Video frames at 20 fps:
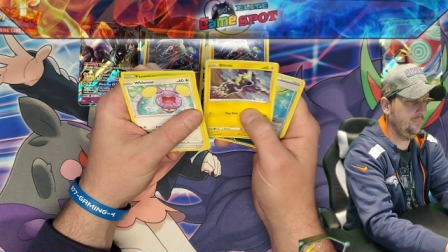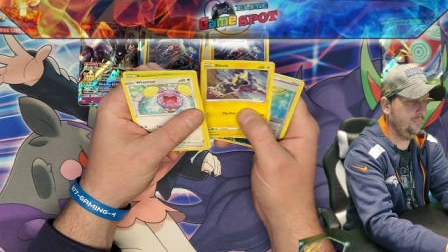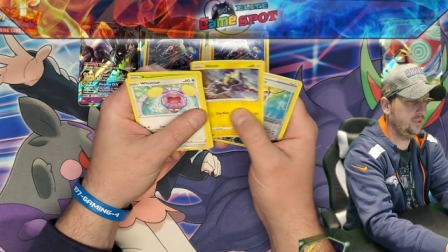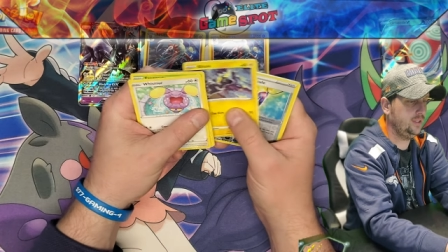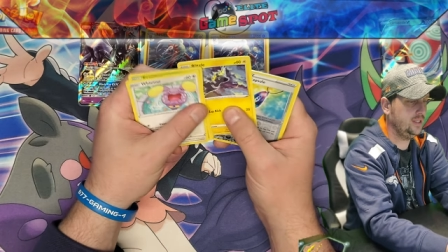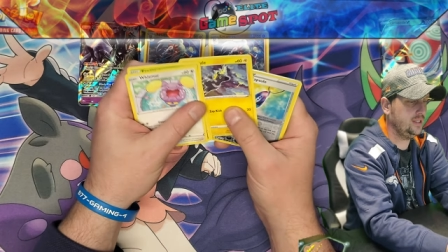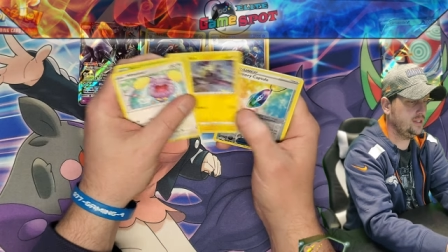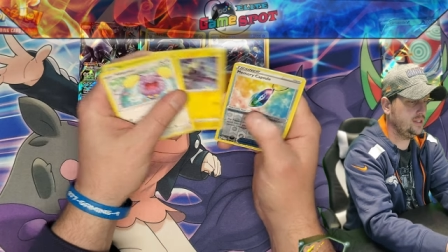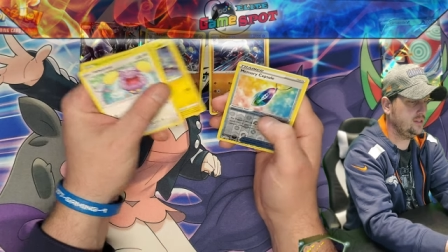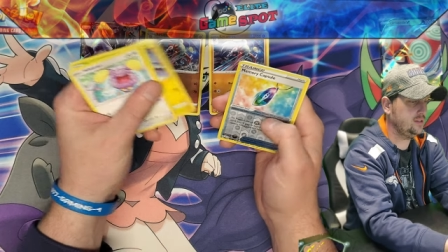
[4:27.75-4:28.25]

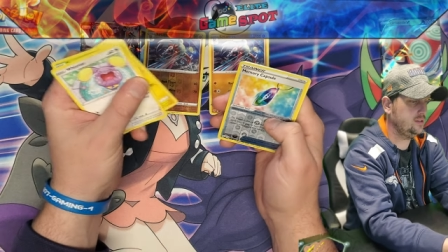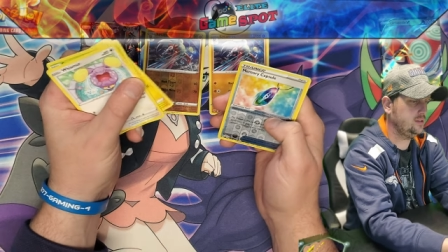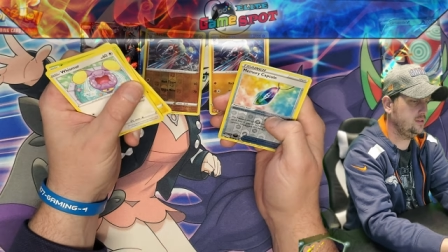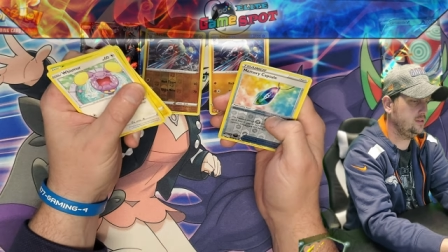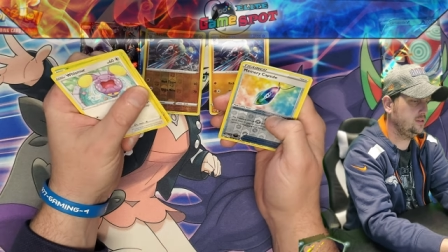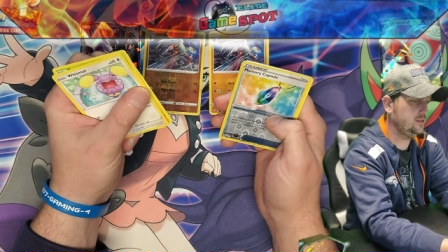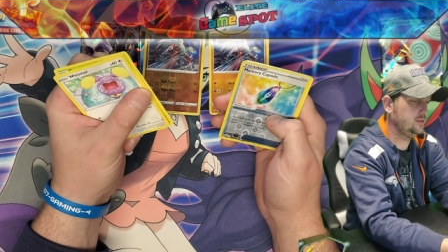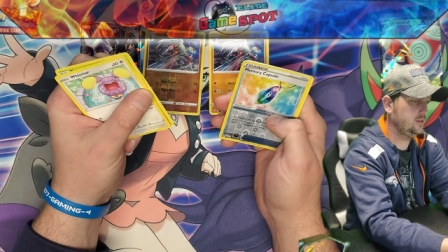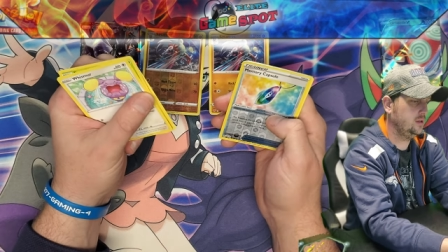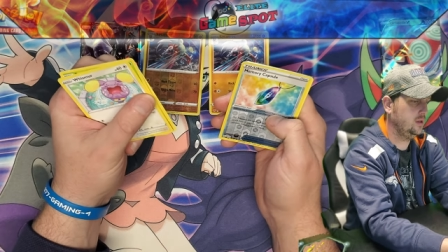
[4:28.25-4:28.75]

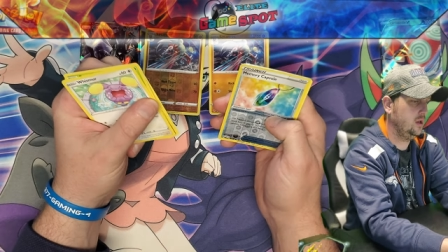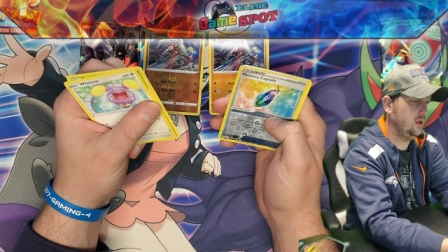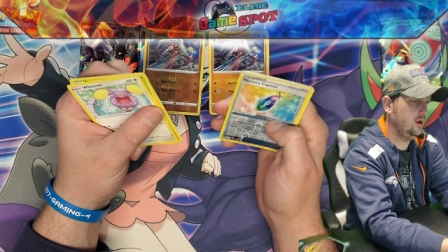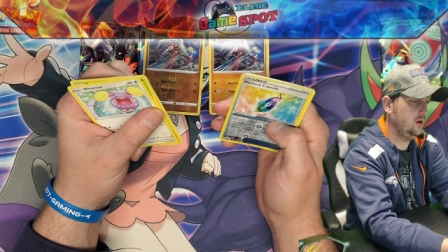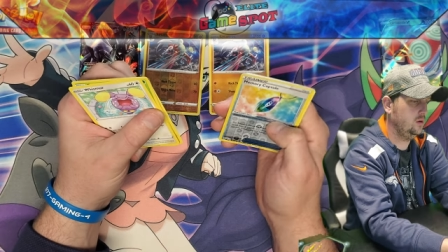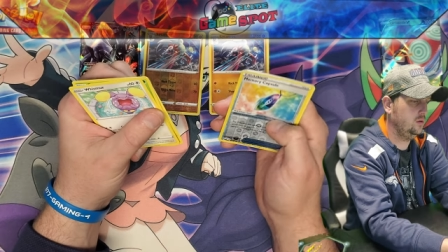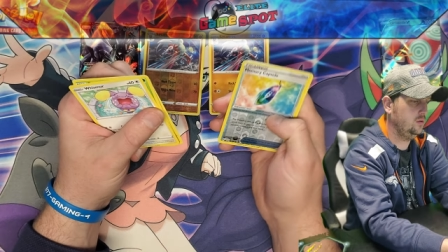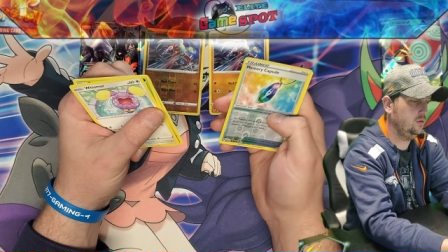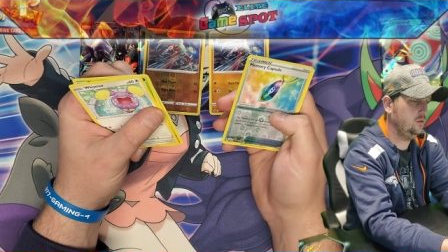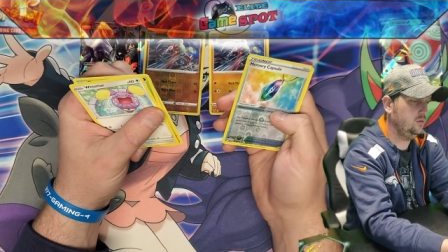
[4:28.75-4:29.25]
Buizel,
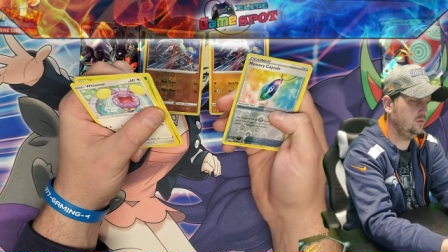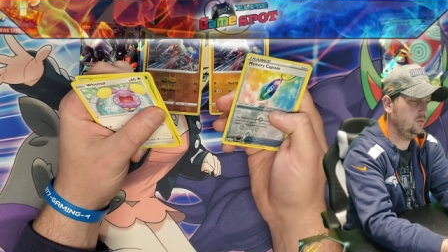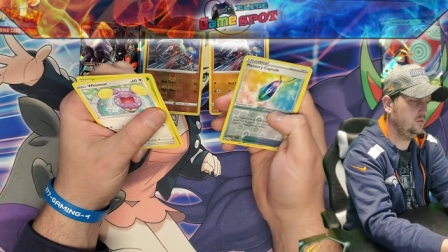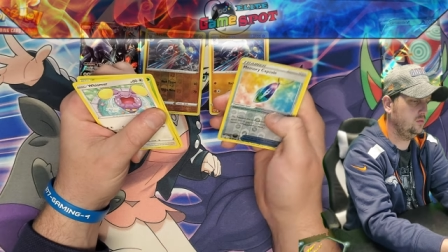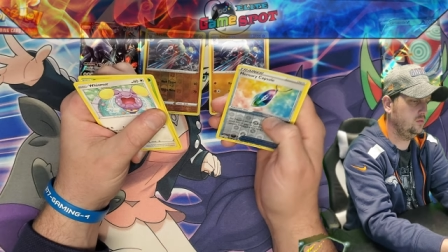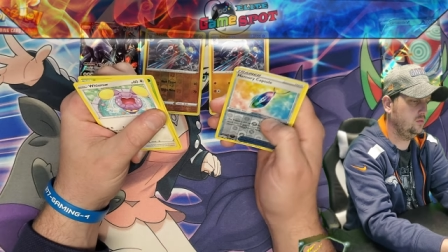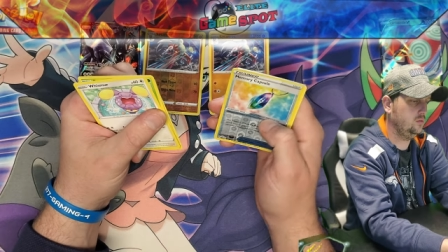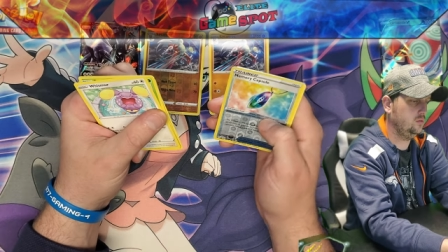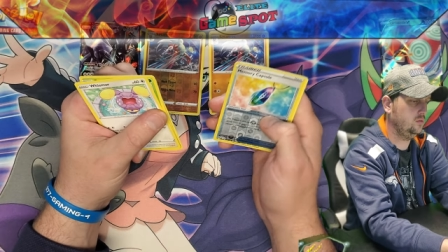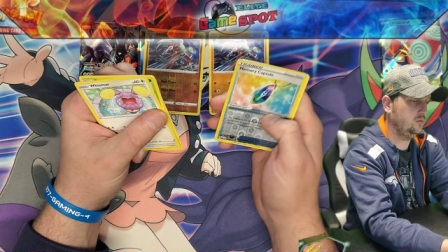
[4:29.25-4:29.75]

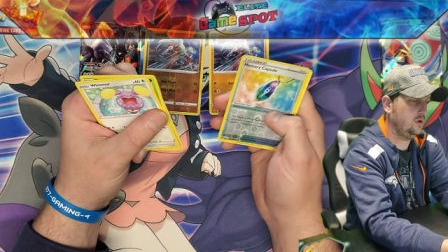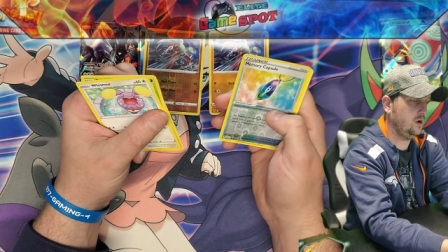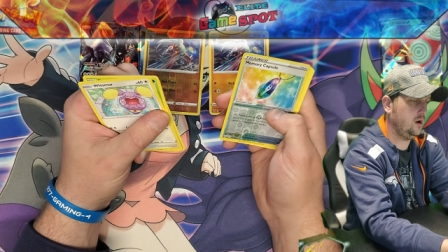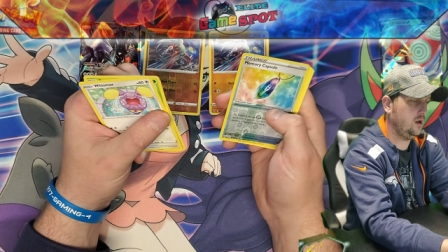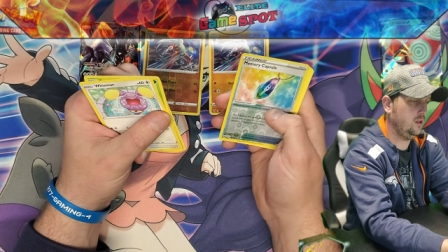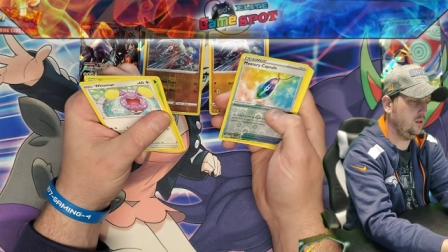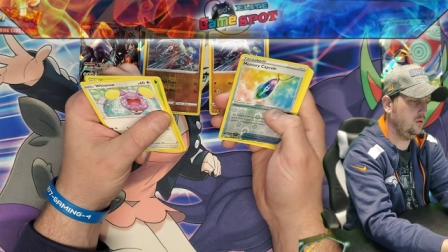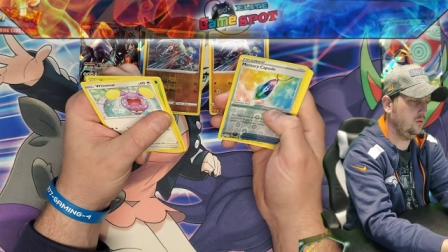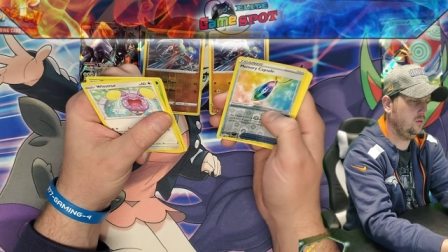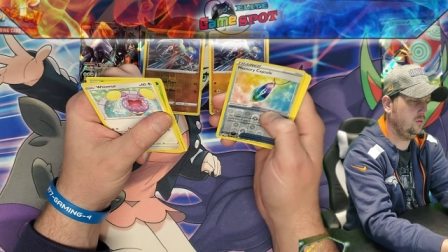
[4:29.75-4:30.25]

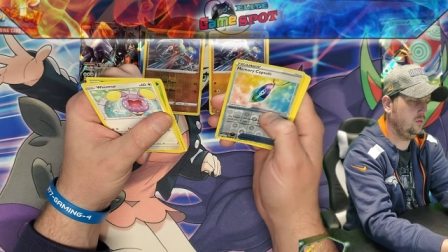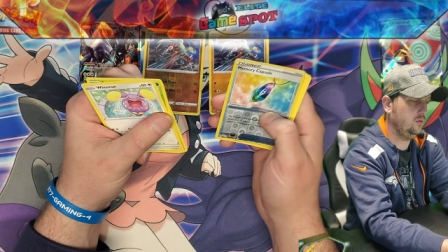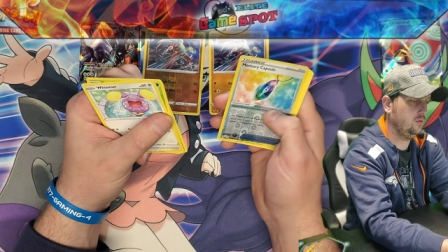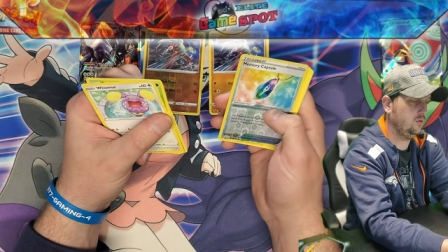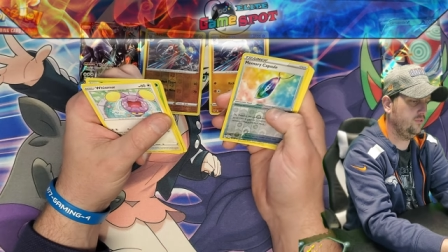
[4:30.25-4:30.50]
ooh,